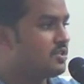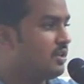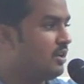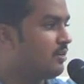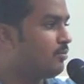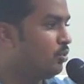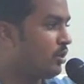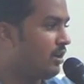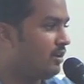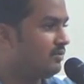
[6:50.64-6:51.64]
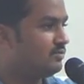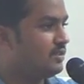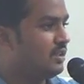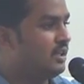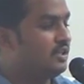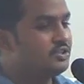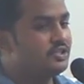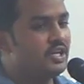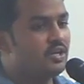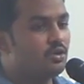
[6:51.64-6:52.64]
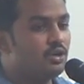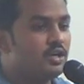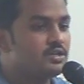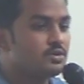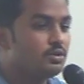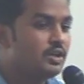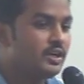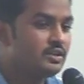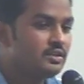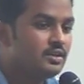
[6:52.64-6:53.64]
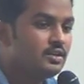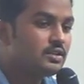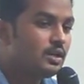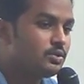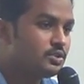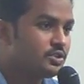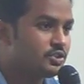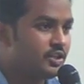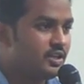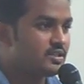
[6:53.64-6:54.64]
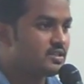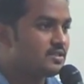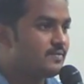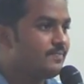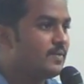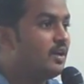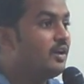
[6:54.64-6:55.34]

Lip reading: not singular, plural, shareholders holding 1,000 shares